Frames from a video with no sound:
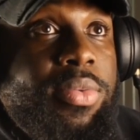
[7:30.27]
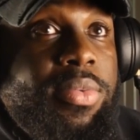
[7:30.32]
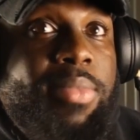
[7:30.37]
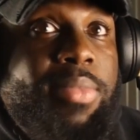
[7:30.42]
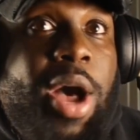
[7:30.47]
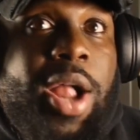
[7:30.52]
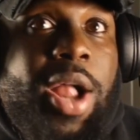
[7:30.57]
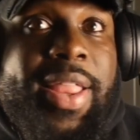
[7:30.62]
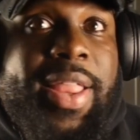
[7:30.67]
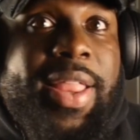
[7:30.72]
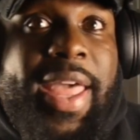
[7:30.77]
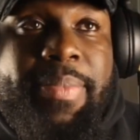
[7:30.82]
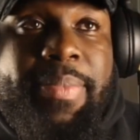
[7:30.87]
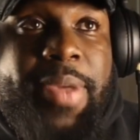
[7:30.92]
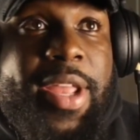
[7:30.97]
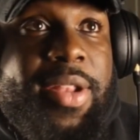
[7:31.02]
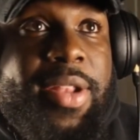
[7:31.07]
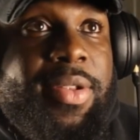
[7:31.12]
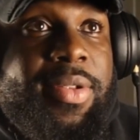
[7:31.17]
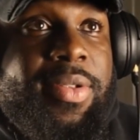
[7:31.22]
Ball came
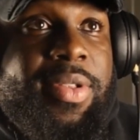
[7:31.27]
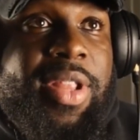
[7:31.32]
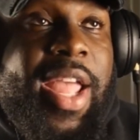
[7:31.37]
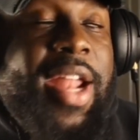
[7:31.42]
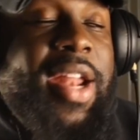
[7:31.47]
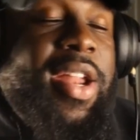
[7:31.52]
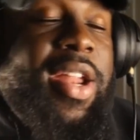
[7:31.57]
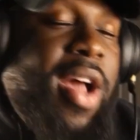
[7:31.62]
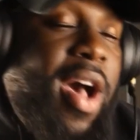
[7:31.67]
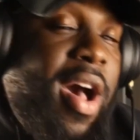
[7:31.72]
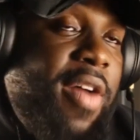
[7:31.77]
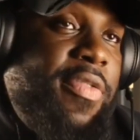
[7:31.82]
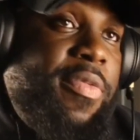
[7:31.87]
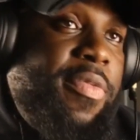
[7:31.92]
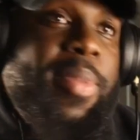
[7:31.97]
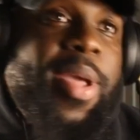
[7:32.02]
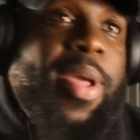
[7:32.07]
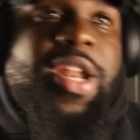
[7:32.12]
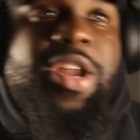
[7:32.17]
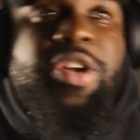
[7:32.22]
in, laid it off,
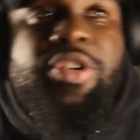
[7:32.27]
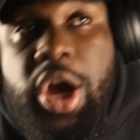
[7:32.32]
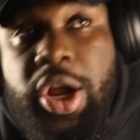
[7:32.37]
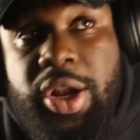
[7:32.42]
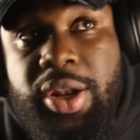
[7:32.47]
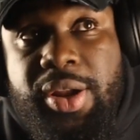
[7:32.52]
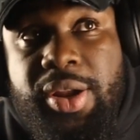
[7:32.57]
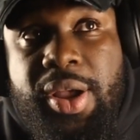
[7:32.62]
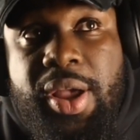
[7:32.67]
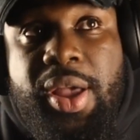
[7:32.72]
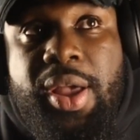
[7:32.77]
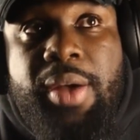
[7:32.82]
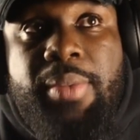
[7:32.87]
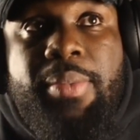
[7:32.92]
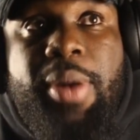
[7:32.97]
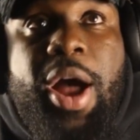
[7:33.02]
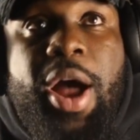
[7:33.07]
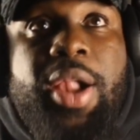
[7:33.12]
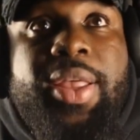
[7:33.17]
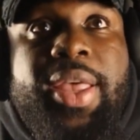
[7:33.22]
made a run.
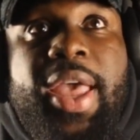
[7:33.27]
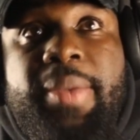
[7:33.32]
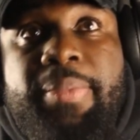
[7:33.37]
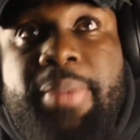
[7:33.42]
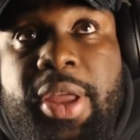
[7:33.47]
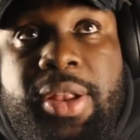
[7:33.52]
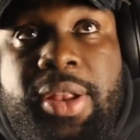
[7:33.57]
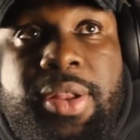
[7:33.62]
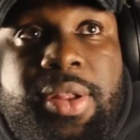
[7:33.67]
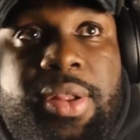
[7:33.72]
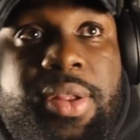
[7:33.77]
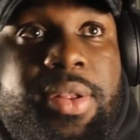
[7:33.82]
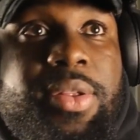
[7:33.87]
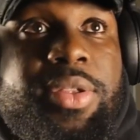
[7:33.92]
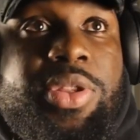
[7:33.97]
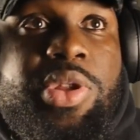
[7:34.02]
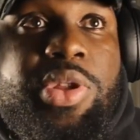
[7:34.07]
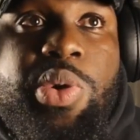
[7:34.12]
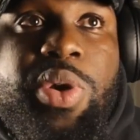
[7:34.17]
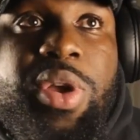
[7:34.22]
Ball came in,
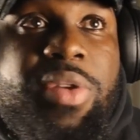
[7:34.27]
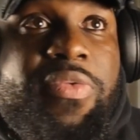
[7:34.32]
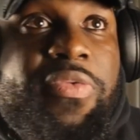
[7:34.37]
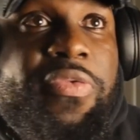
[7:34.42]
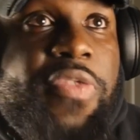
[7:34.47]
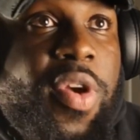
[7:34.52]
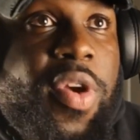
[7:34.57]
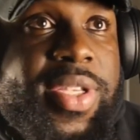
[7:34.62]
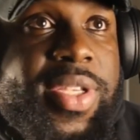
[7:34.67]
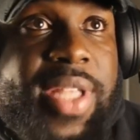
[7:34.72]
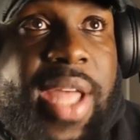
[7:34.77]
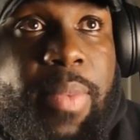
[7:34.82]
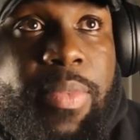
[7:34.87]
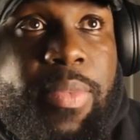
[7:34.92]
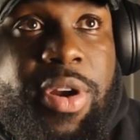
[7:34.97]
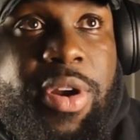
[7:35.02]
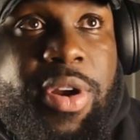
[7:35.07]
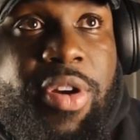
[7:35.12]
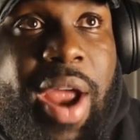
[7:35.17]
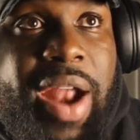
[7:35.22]
took it first time
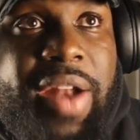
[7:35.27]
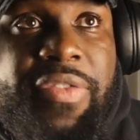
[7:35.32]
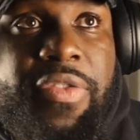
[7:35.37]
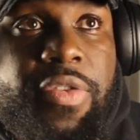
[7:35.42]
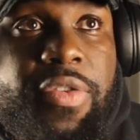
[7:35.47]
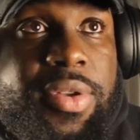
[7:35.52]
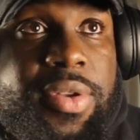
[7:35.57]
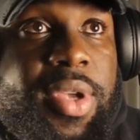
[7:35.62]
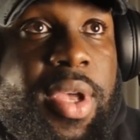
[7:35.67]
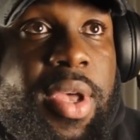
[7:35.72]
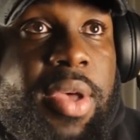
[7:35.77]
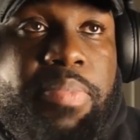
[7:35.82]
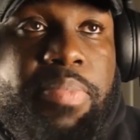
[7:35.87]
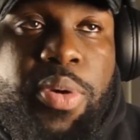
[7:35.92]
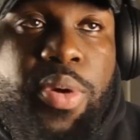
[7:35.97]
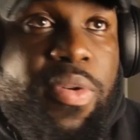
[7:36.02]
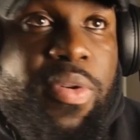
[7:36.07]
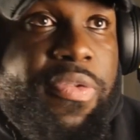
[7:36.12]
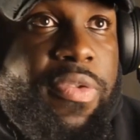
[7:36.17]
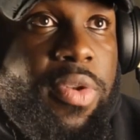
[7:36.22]
with the right foot.
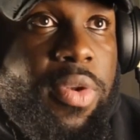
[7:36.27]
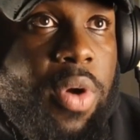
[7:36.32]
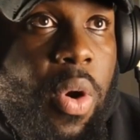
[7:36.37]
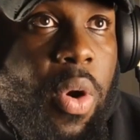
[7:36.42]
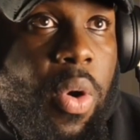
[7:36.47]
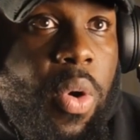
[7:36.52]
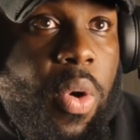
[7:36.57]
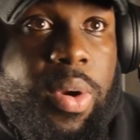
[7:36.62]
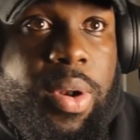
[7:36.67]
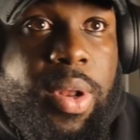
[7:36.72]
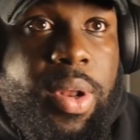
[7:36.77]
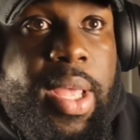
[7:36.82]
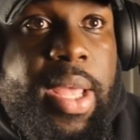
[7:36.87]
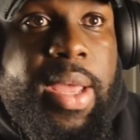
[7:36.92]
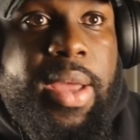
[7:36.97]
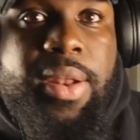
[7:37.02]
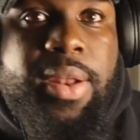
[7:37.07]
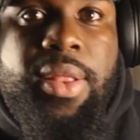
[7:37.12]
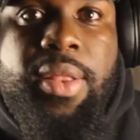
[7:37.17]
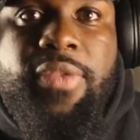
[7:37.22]
Beautiful goal.
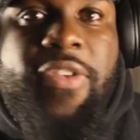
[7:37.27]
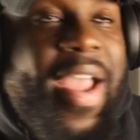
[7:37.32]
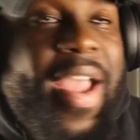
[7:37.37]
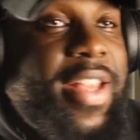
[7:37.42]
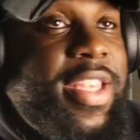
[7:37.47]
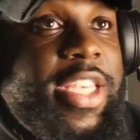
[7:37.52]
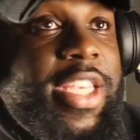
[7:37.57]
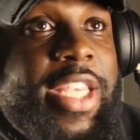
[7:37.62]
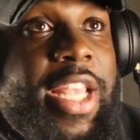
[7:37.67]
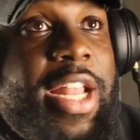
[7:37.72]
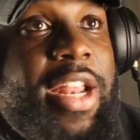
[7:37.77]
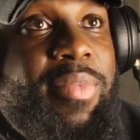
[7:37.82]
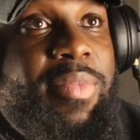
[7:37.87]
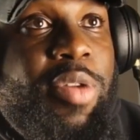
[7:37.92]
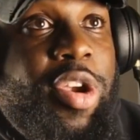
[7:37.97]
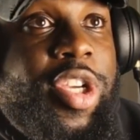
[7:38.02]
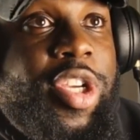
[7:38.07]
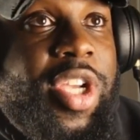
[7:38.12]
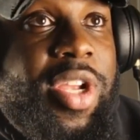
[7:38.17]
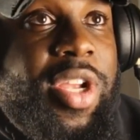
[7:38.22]
Fancy
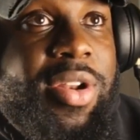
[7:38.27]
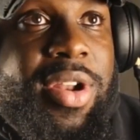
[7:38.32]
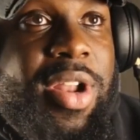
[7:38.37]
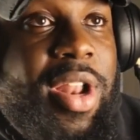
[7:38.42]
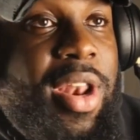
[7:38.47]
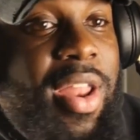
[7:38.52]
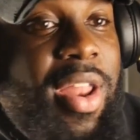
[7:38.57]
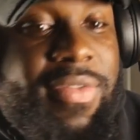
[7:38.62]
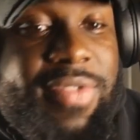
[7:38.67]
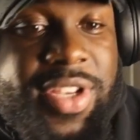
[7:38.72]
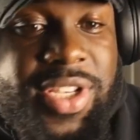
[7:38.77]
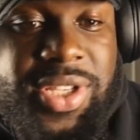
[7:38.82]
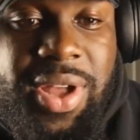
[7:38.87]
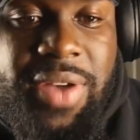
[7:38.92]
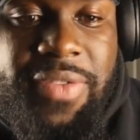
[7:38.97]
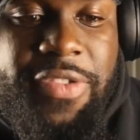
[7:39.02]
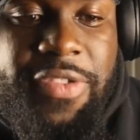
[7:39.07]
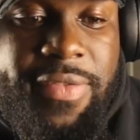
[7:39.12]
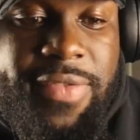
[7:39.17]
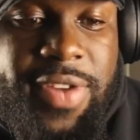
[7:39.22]
celebration. Lovely
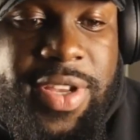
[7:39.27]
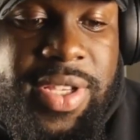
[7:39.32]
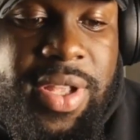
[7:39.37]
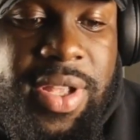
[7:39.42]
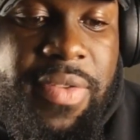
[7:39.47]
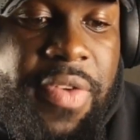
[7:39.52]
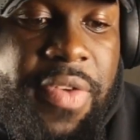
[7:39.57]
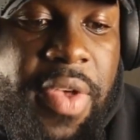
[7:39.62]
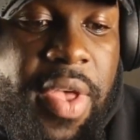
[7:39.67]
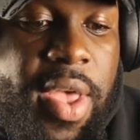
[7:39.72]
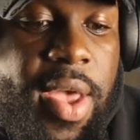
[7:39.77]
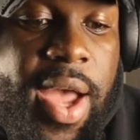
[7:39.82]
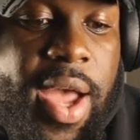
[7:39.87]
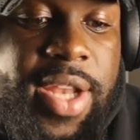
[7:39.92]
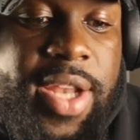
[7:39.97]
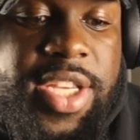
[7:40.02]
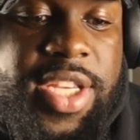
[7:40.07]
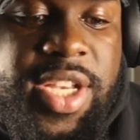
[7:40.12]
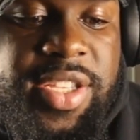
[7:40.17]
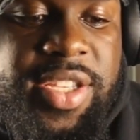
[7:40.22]
stuff.
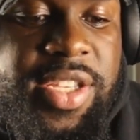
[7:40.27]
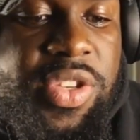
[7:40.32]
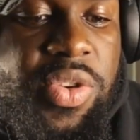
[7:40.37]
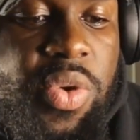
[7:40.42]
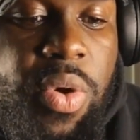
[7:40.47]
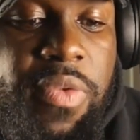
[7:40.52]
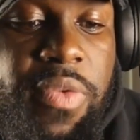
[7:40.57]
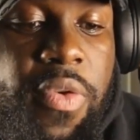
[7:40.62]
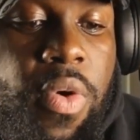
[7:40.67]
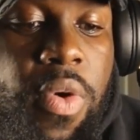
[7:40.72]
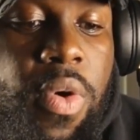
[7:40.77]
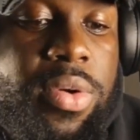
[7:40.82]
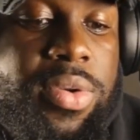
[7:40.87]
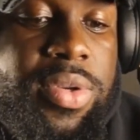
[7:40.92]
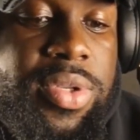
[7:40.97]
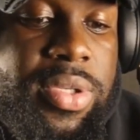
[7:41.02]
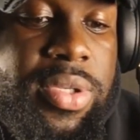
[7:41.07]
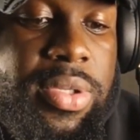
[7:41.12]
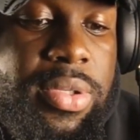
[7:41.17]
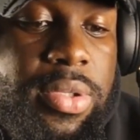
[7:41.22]
And Chelsea scored 4
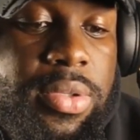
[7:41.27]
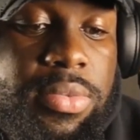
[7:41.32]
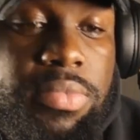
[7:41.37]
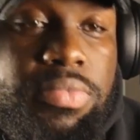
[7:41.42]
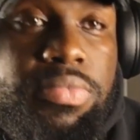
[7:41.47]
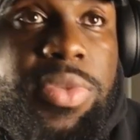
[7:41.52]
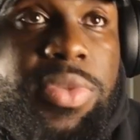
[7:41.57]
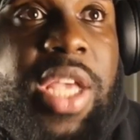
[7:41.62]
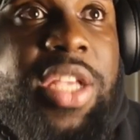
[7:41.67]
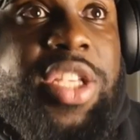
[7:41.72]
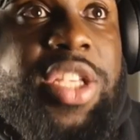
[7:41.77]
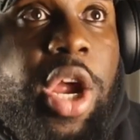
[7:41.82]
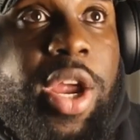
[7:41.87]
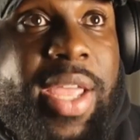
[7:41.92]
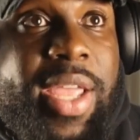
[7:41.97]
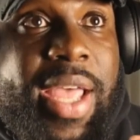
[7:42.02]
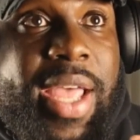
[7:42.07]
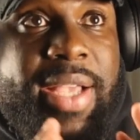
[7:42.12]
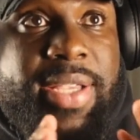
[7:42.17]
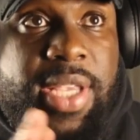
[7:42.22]
goals. Cesar
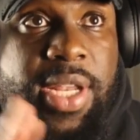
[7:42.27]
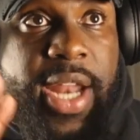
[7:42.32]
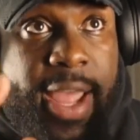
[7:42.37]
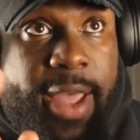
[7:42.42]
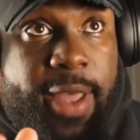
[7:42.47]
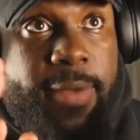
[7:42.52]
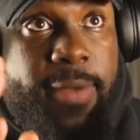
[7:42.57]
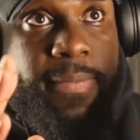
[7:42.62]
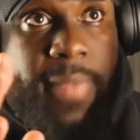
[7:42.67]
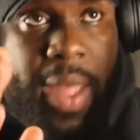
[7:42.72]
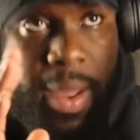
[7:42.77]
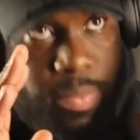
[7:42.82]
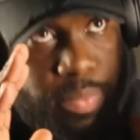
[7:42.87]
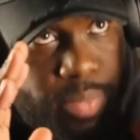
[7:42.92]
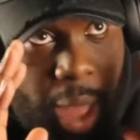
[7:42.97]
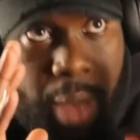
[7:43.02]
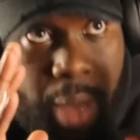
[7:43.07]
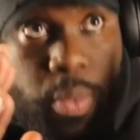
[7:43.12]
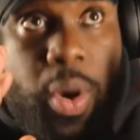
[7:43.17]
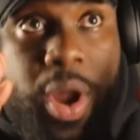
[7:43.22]
Cassidy.
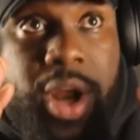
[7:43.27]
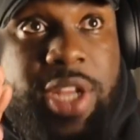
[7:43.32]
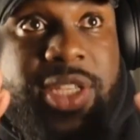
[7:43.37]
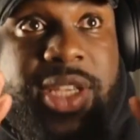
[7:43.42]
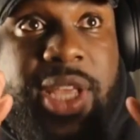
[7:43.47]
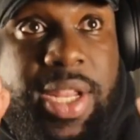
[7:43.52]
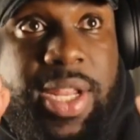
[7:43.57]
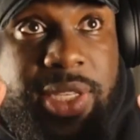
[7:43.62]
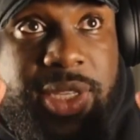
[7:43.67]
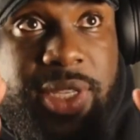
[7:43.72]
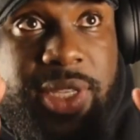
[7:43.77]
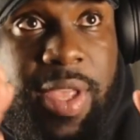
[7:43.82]
I want to say this.